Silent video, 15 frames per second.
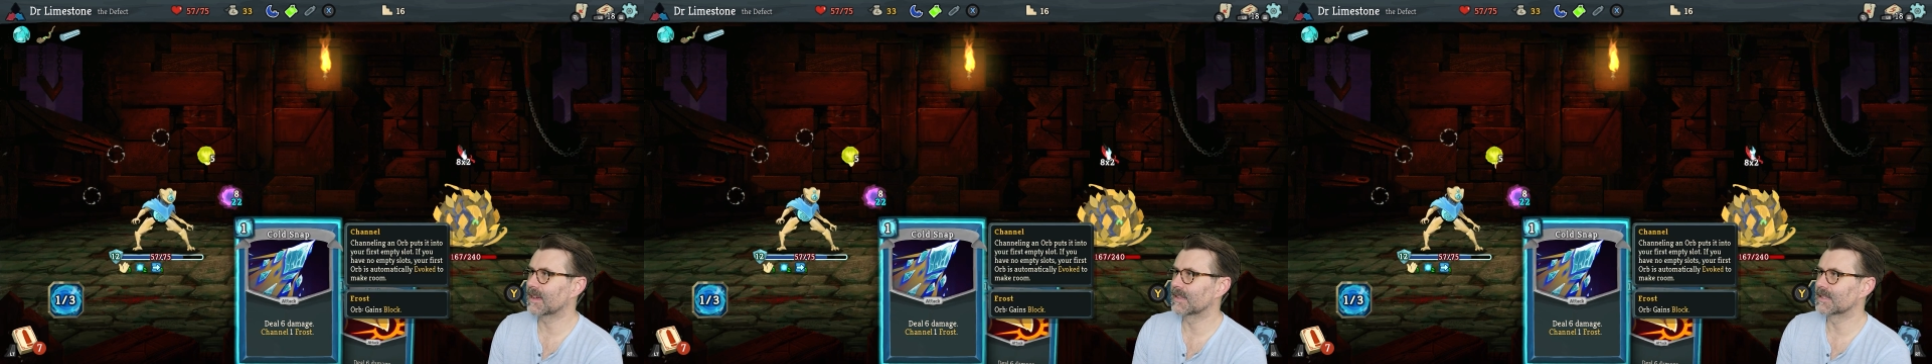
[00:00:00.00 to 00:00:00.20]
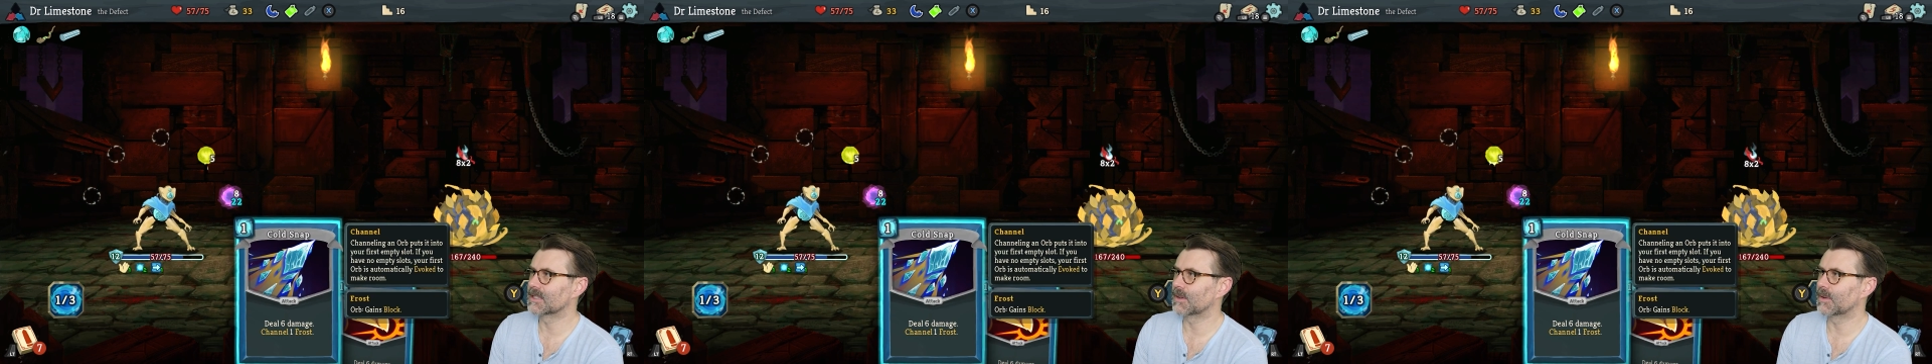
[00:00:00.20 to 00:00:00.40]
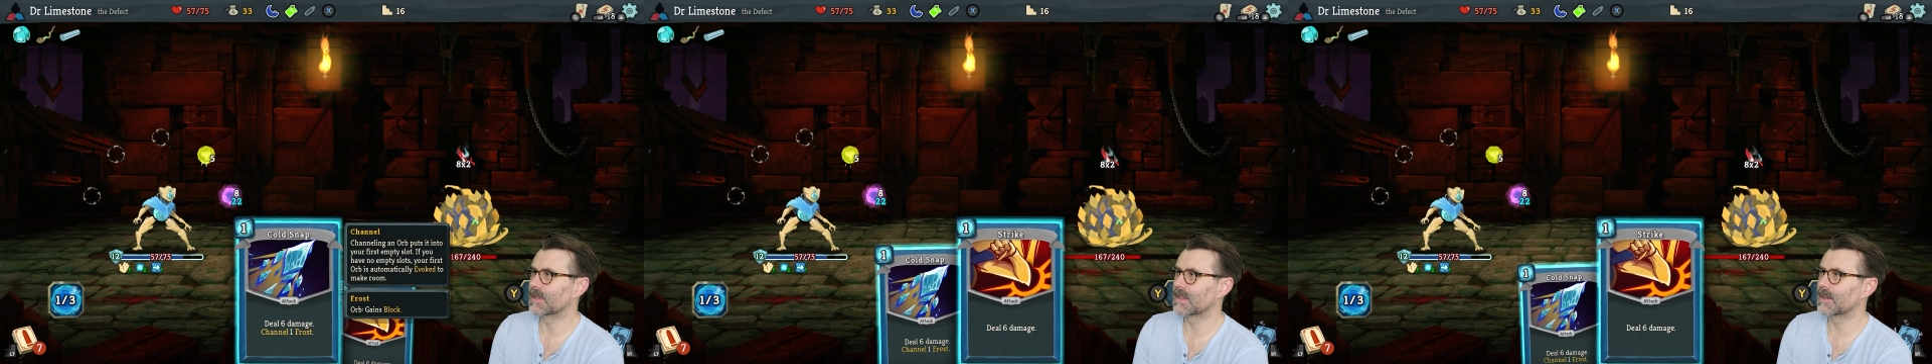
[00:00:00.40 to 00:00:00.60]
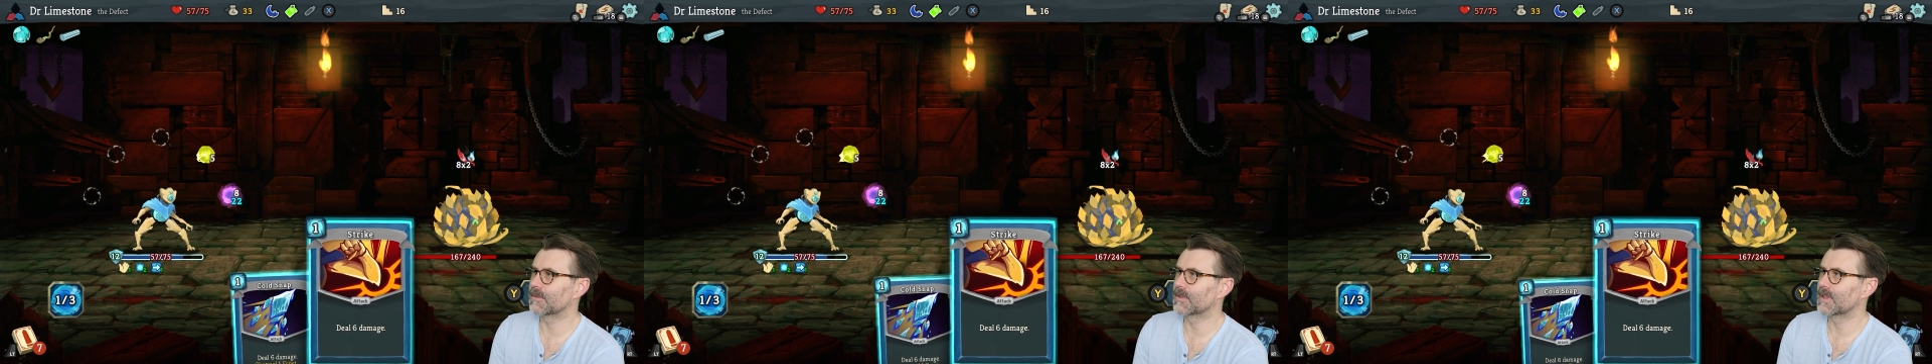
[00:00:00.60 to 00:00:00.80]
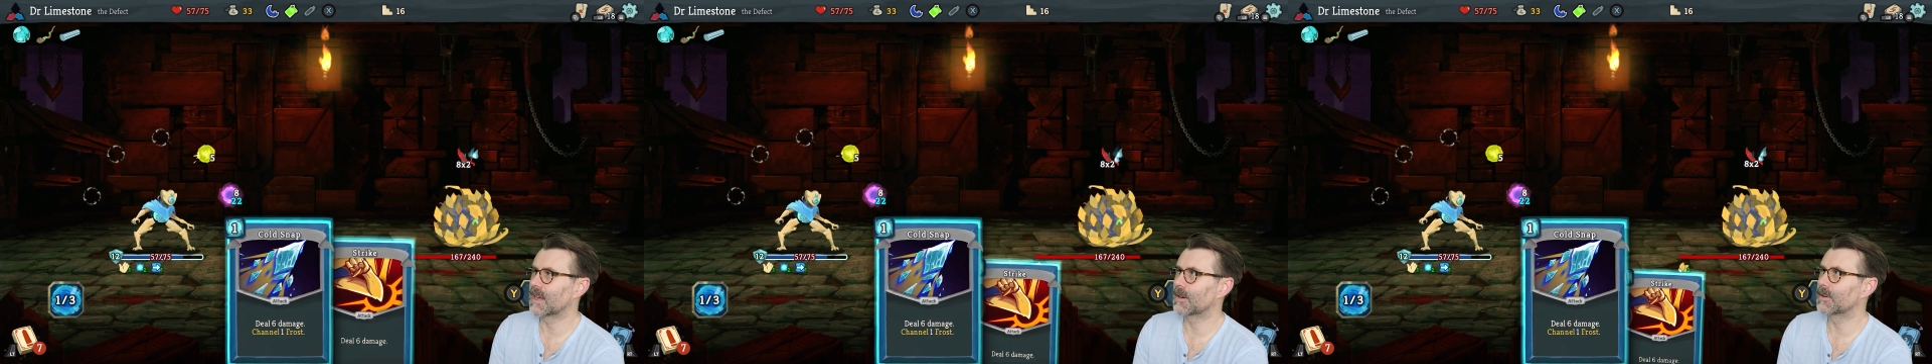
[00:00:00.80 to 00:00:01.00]
and so I think
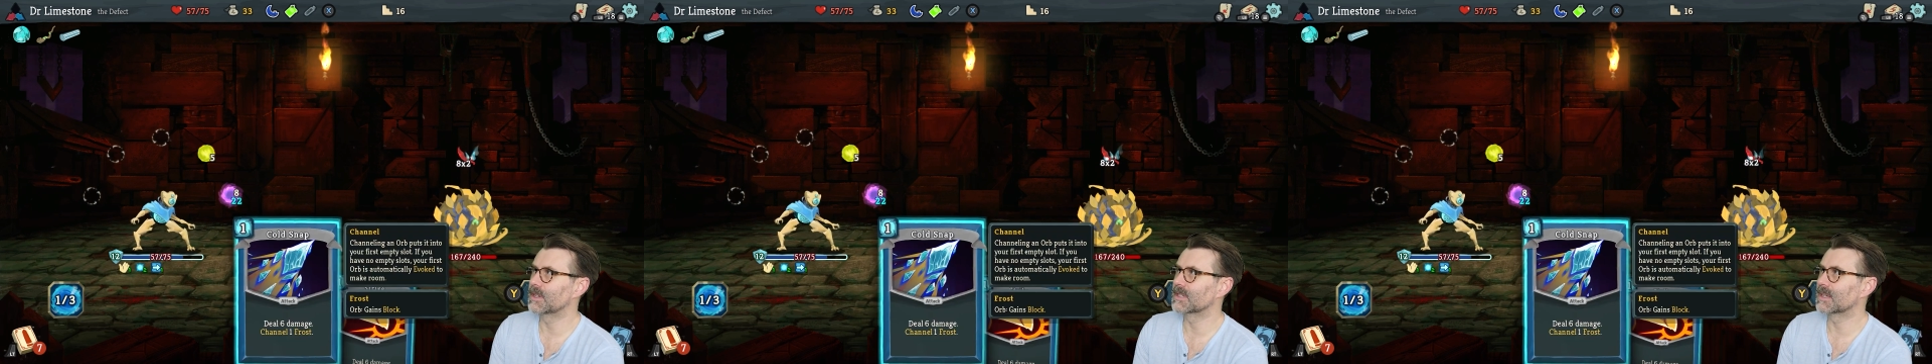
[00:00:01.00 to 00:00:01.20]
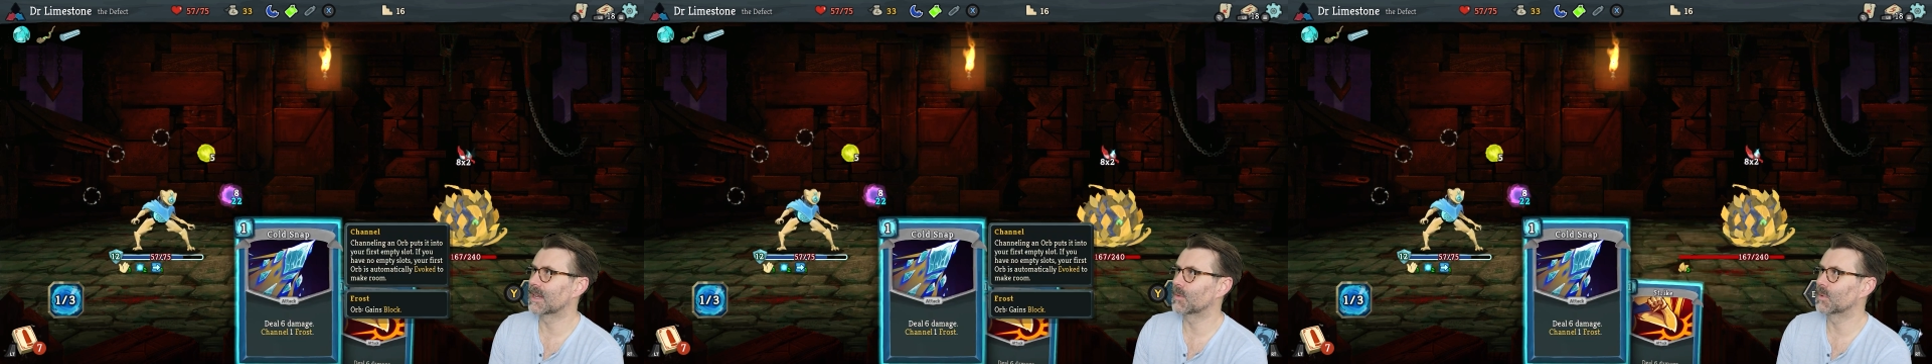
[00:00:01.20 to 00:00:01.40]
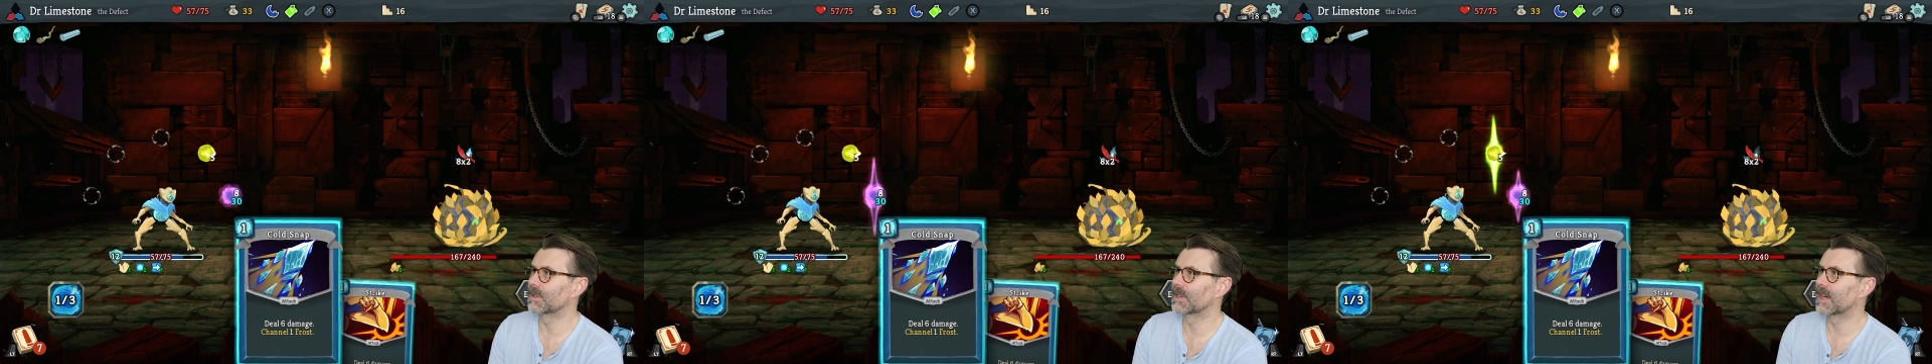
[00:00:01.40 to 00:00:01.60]
for that reason I will